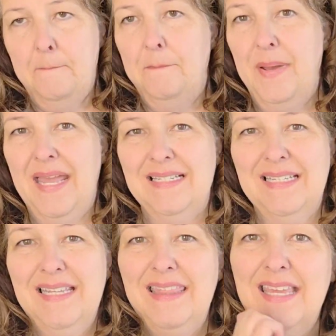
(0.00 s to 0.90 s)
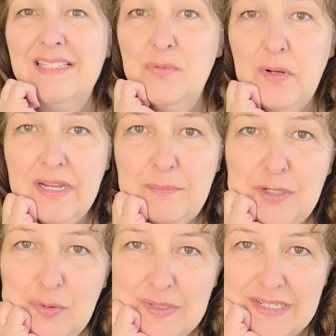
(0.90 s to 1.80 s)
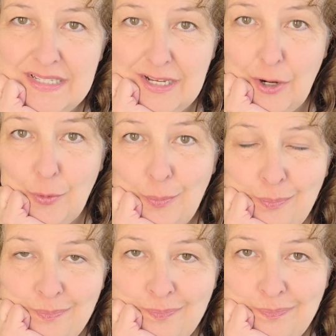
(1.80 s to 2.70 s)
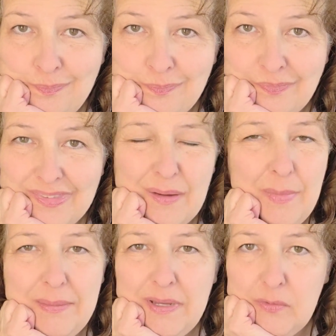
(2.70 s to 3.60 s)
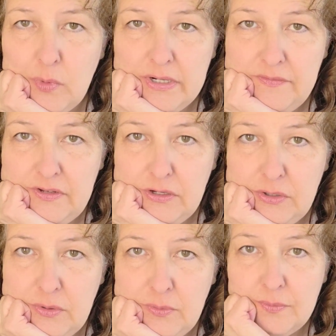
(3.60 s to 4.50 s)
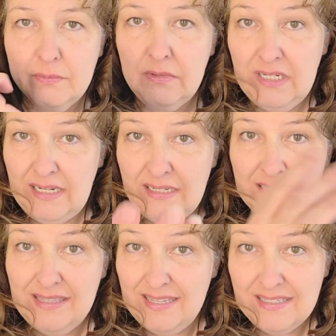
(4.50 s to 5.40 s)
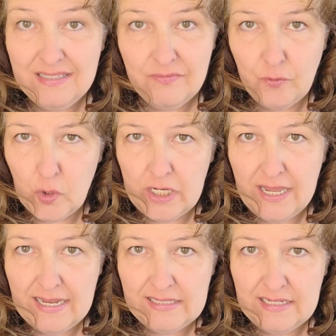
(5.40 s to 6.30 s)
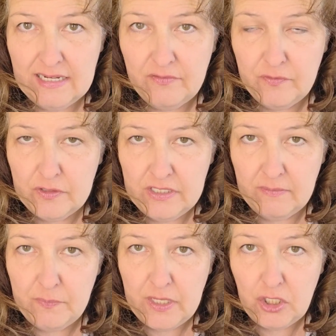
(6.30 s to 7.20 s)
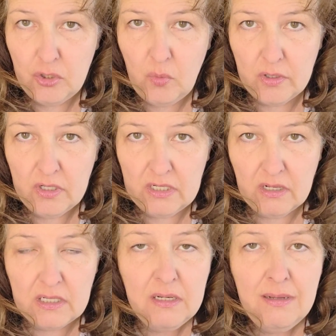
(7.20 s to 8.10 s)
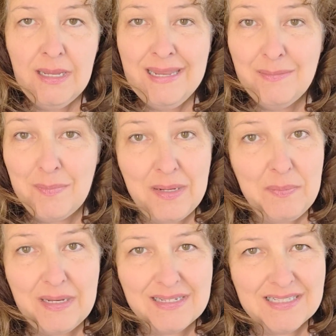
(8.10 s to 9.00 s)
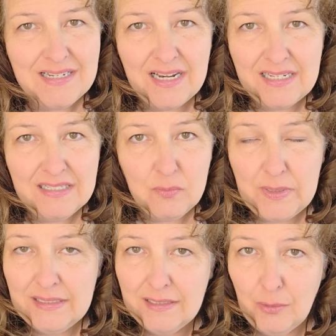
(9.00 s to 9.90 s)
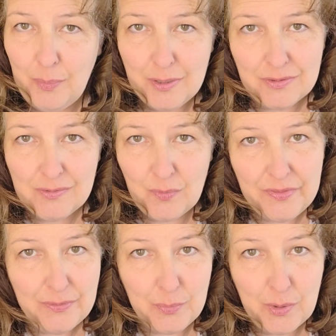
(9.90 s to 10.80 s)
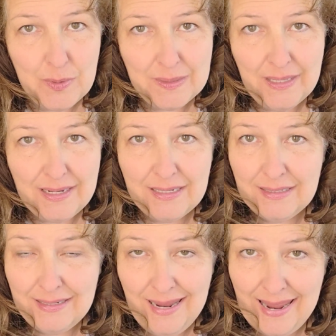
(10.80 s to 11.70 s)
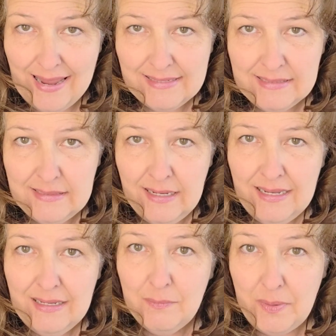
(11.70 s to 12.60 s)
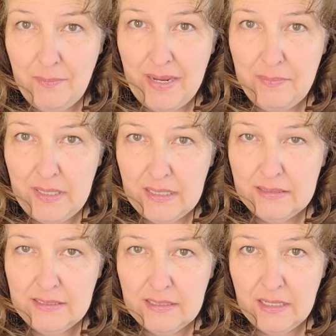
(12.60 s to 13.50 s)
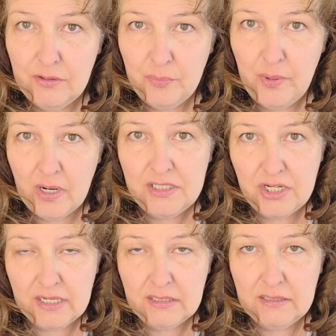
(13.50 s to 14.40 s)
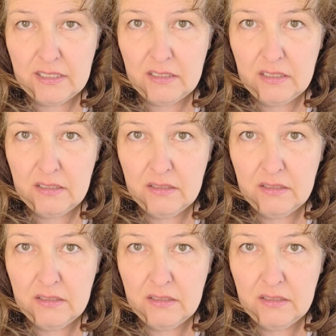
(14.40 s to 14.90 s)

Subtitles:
But that's what I'm doing. So maybe one of you needs this for an idea for something you're working on. Maybe it's not a sweet little person with a broken leg in a cast, but maybe it's another project that